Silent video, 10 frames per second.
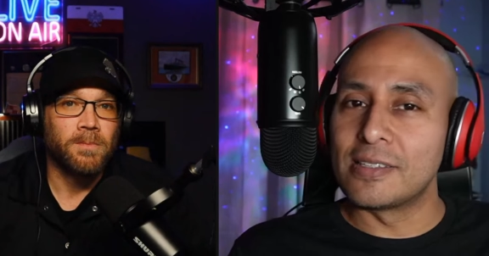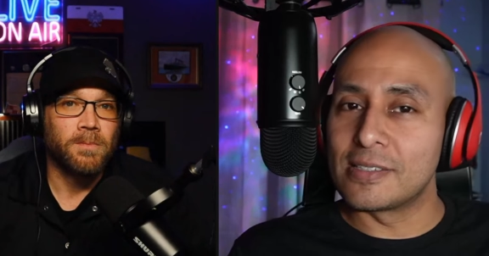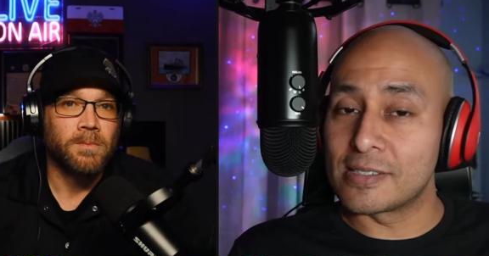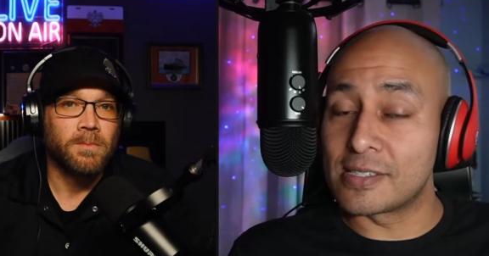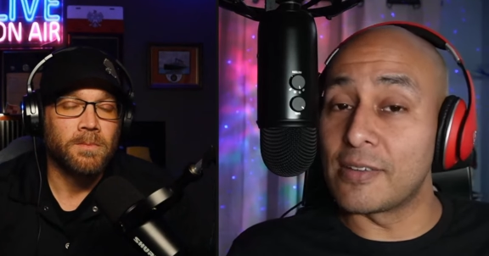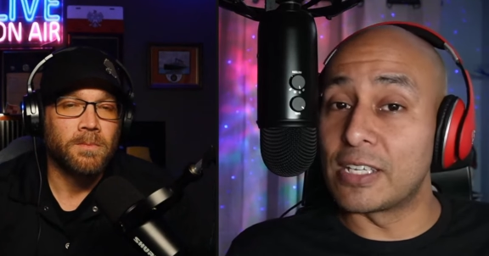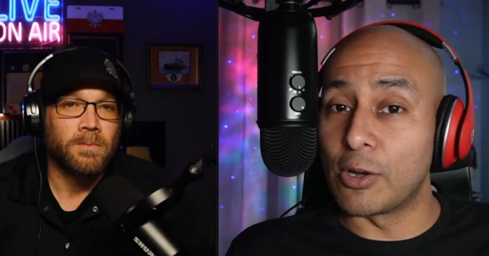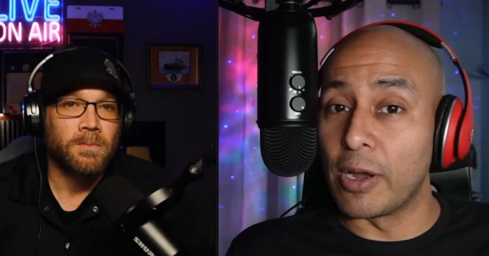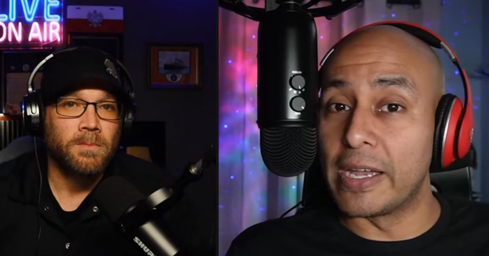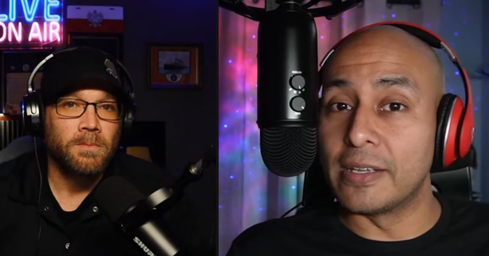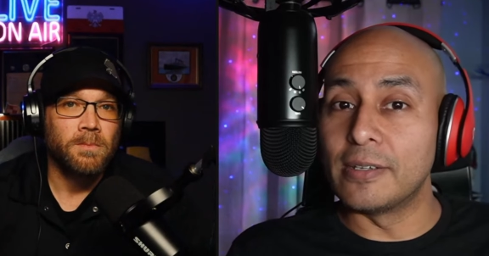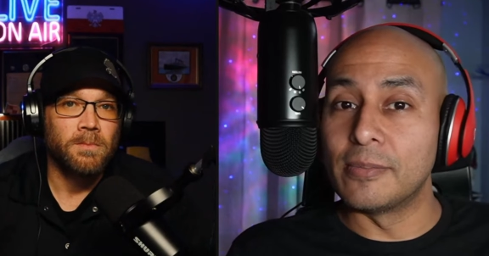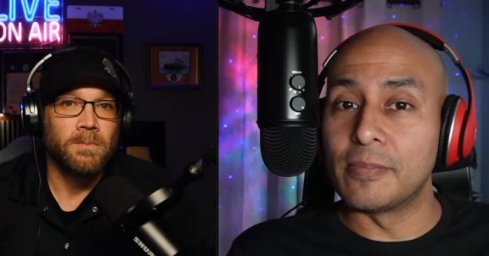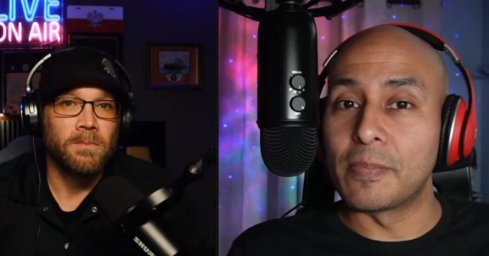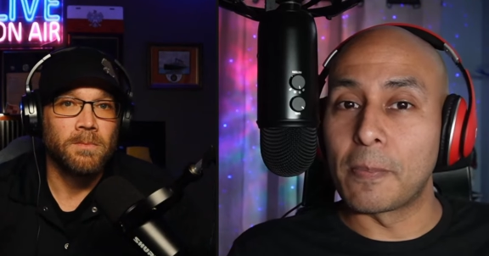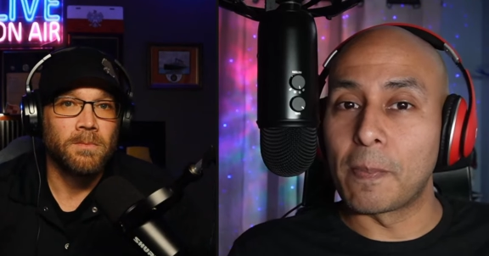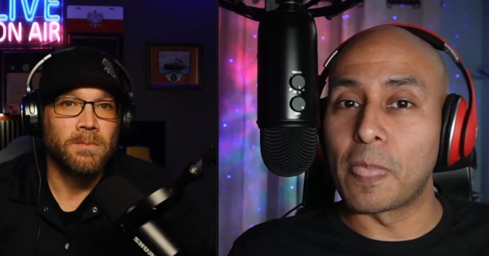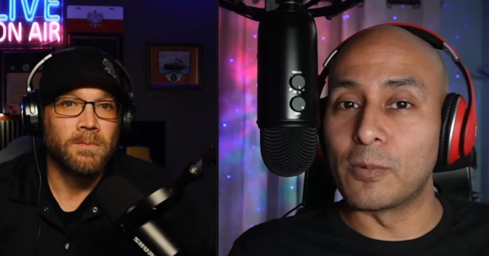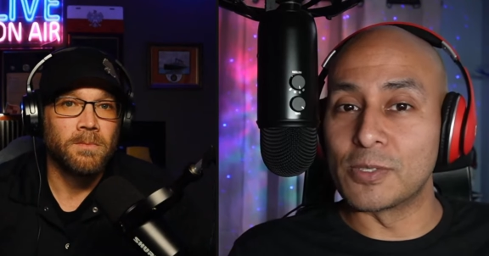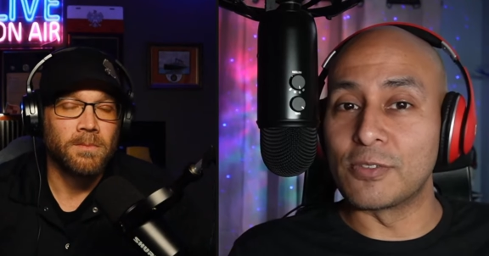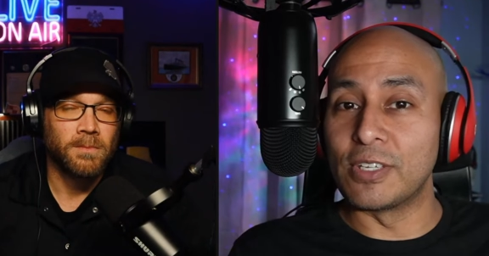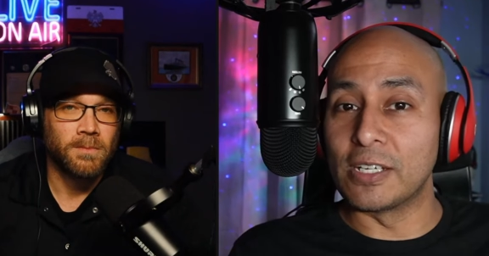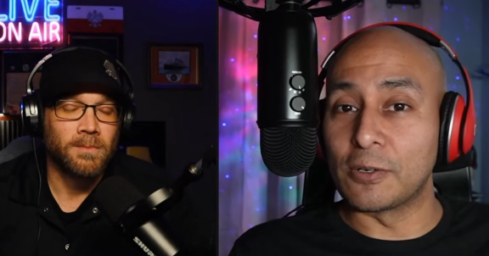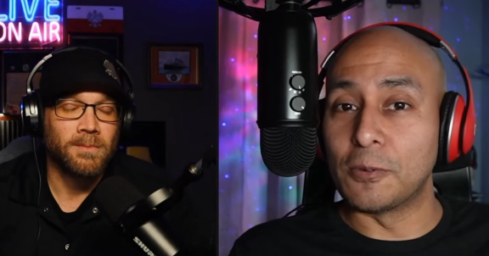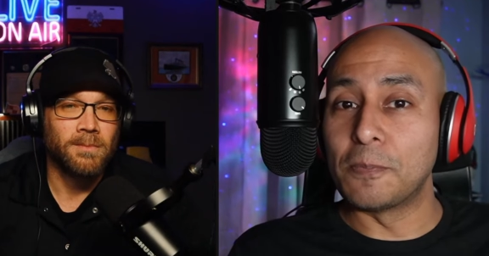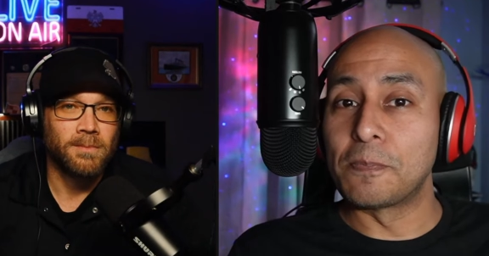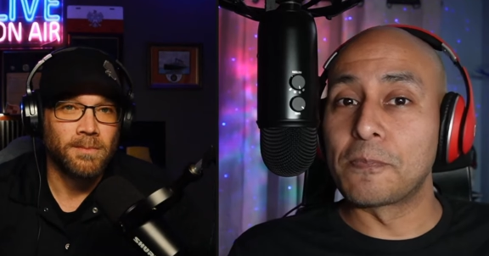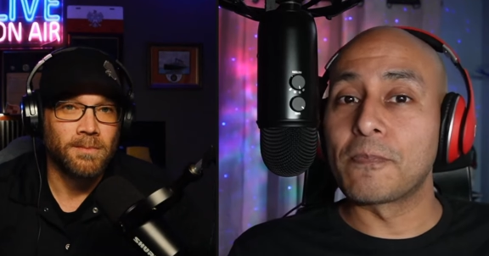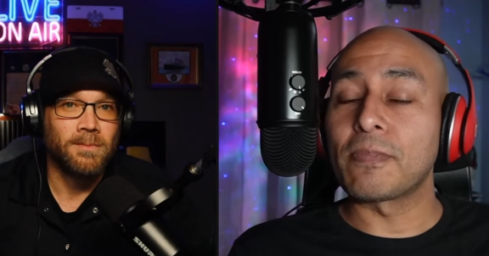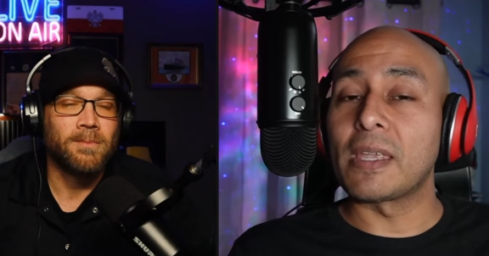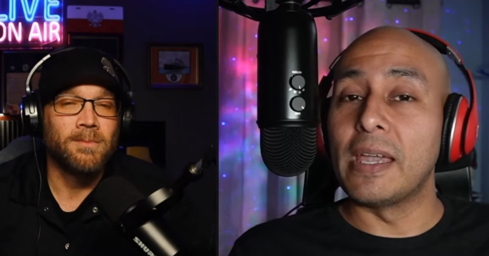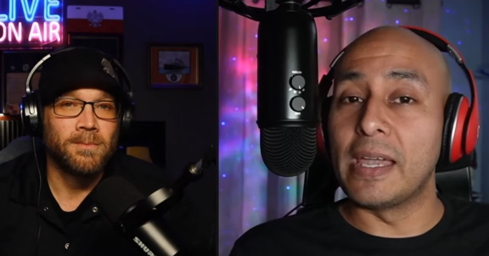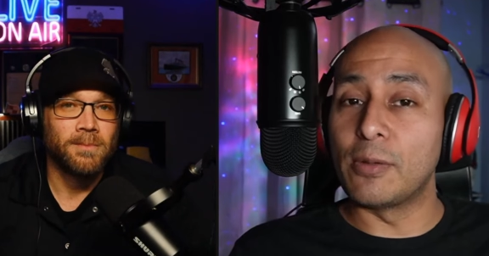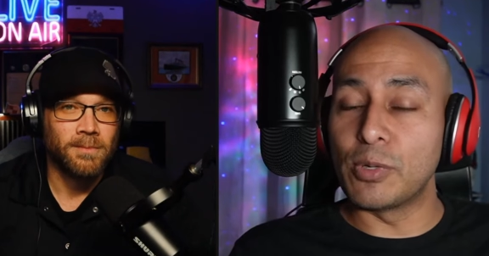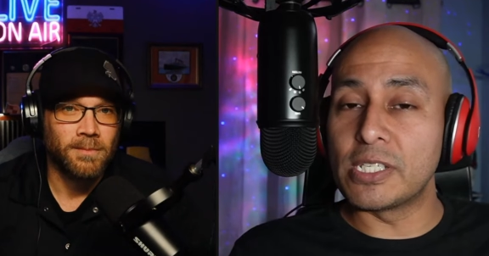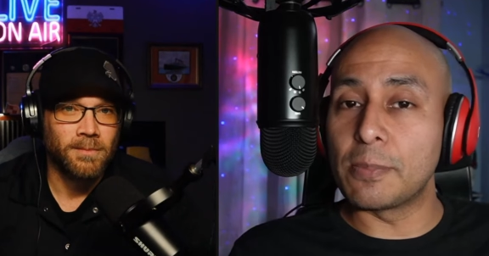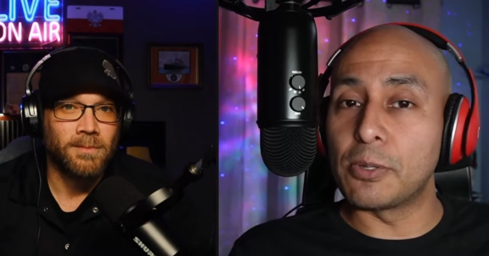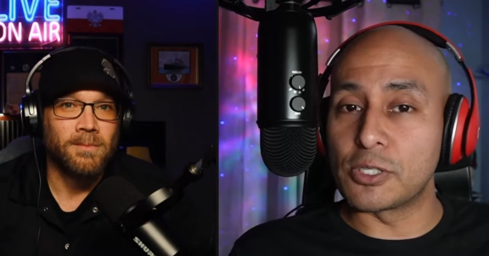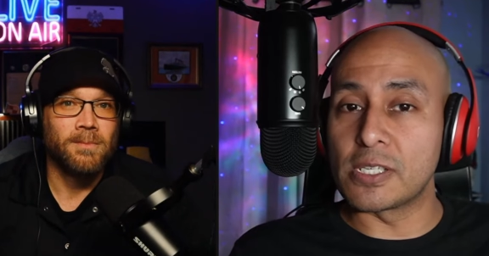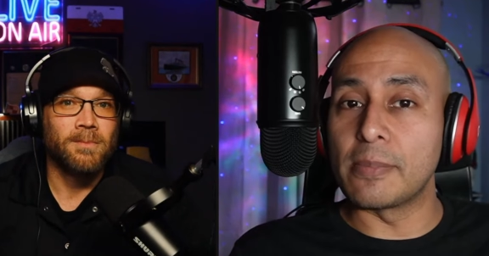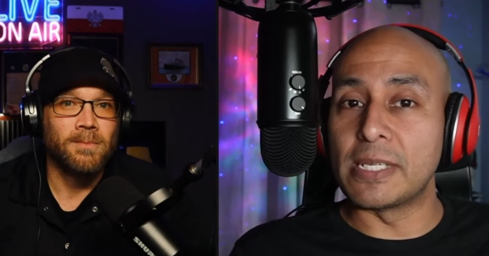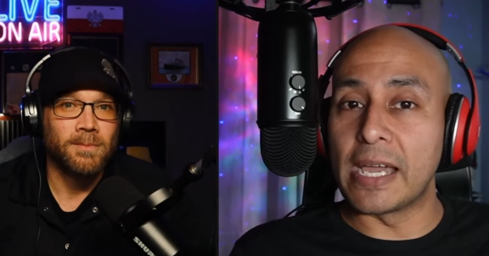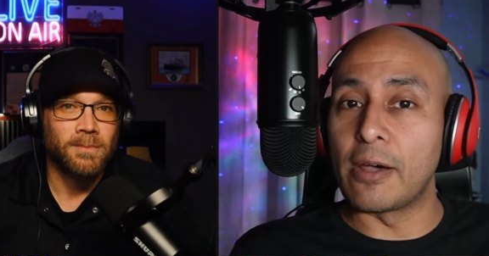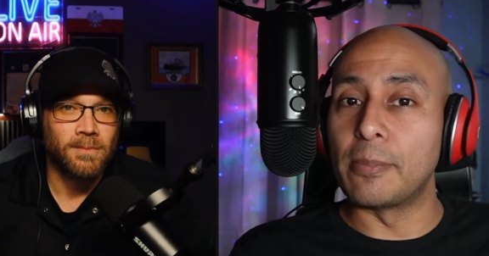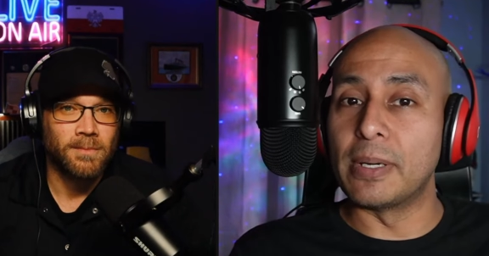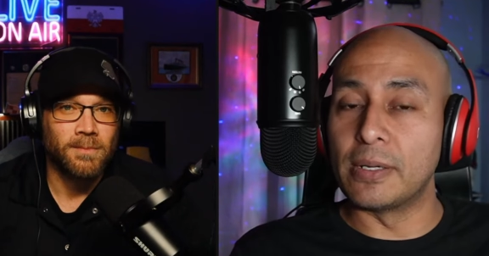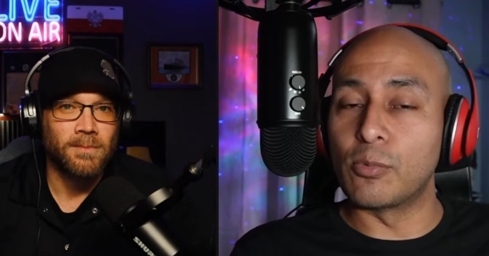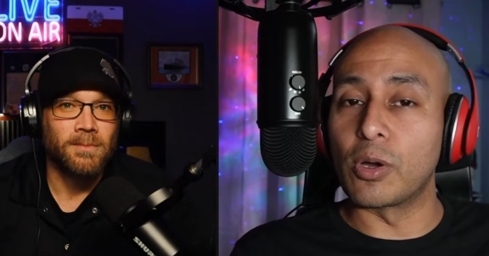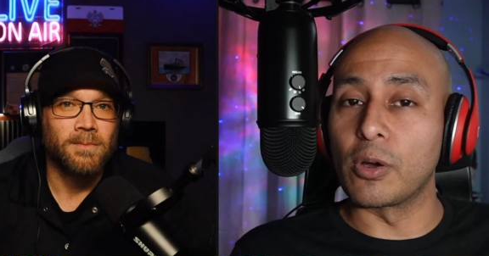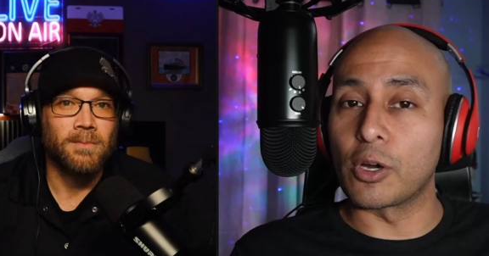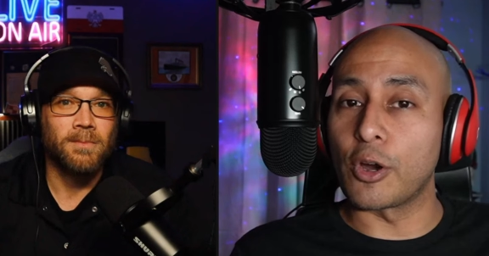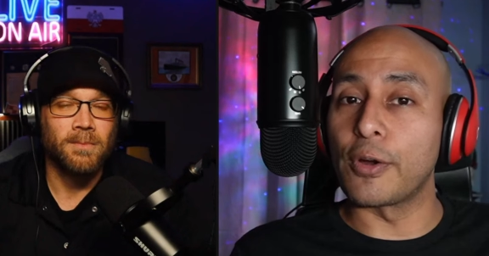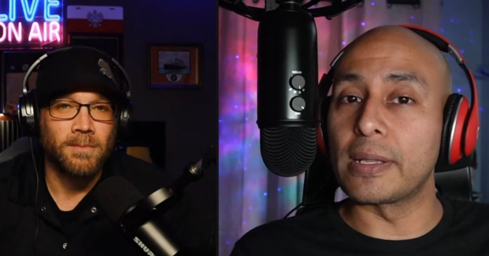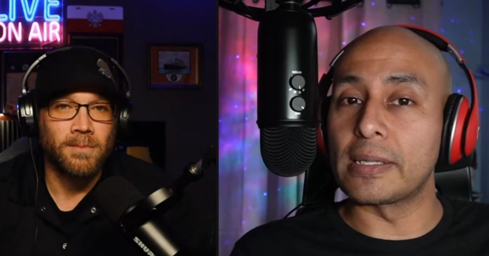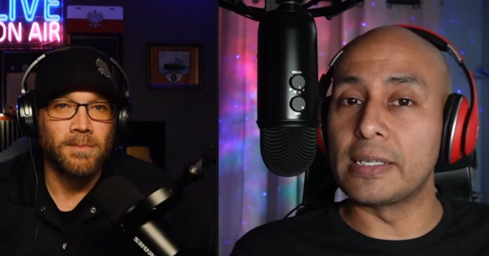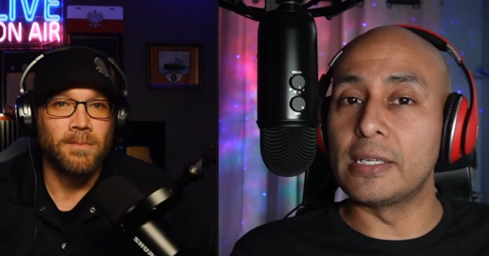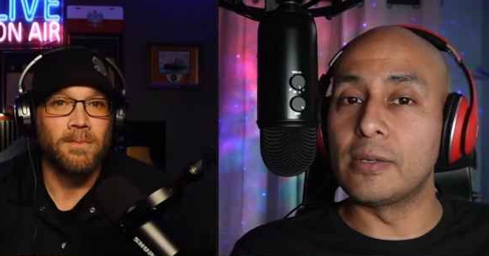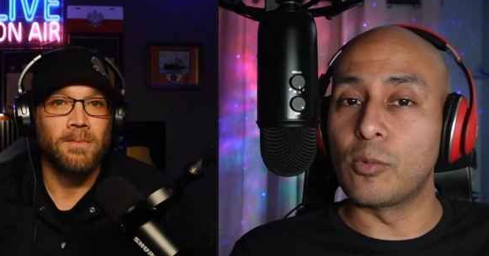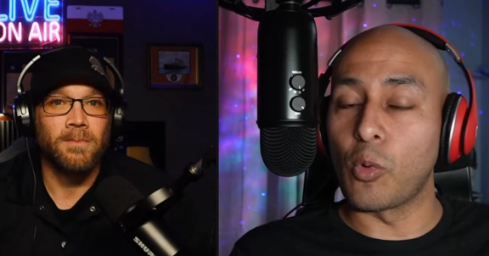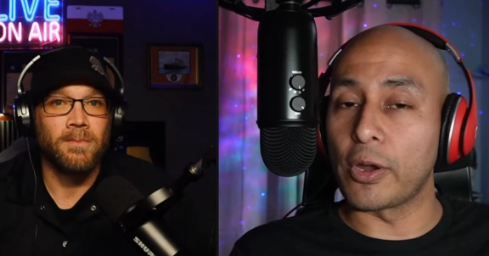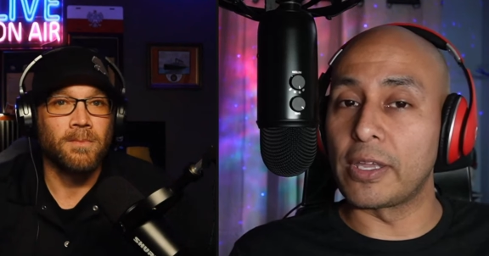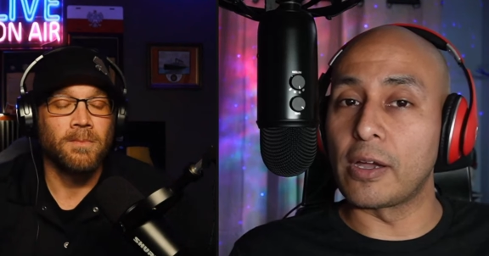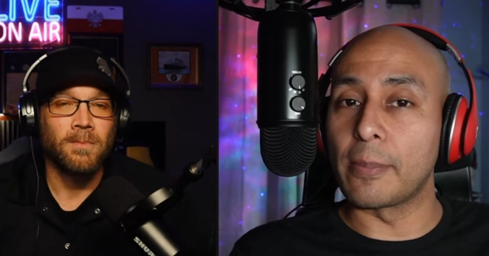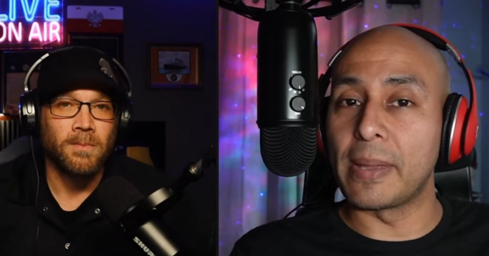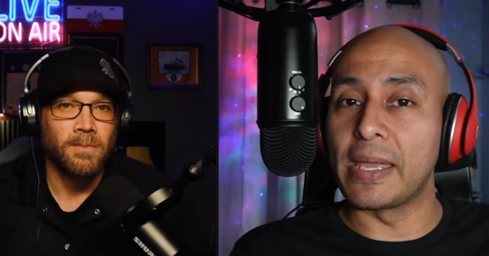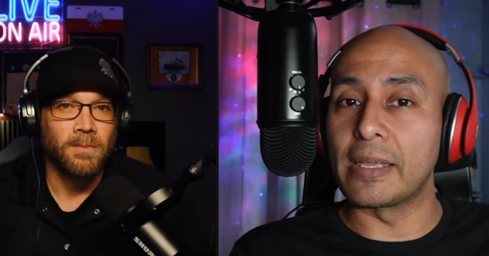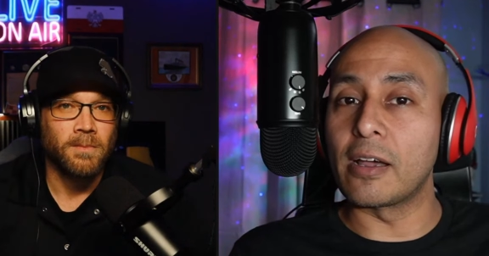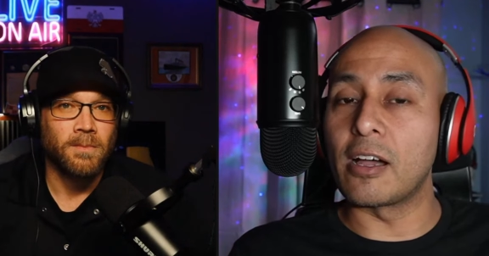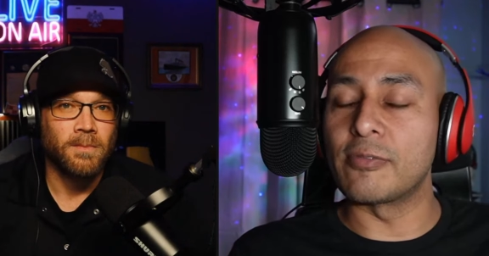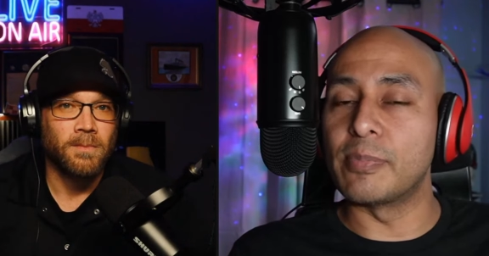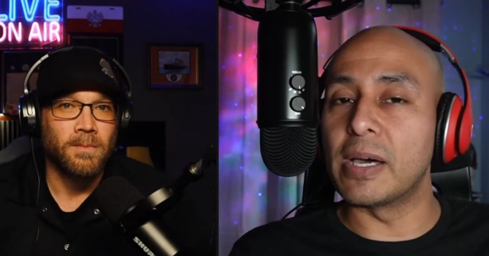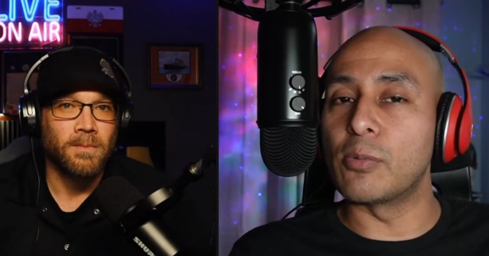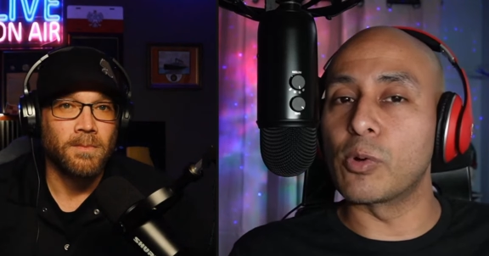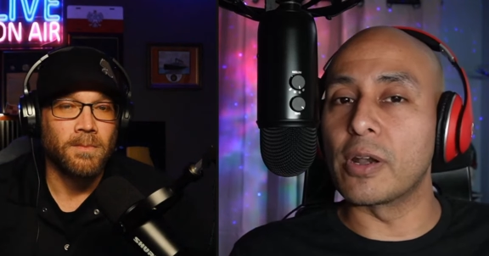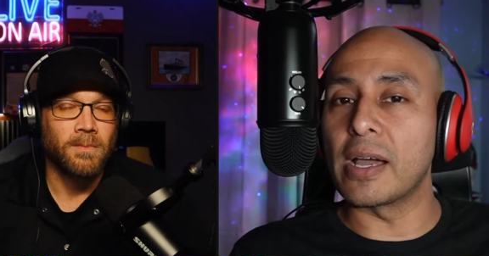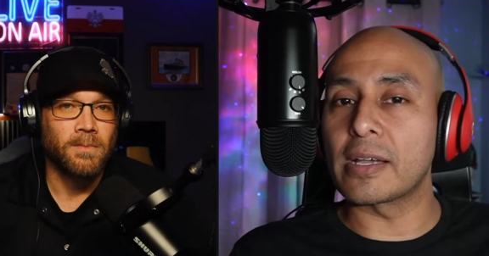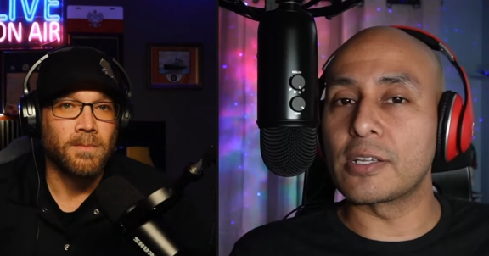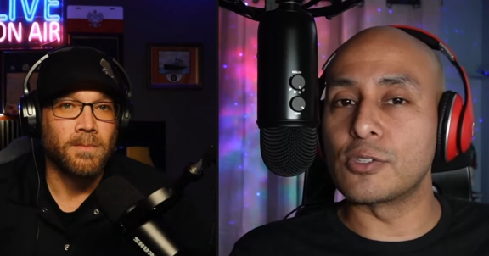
Speaker 1: seventy grand was the vehicle. And we did put some down, but we're currently working on paying it off. But we're not going to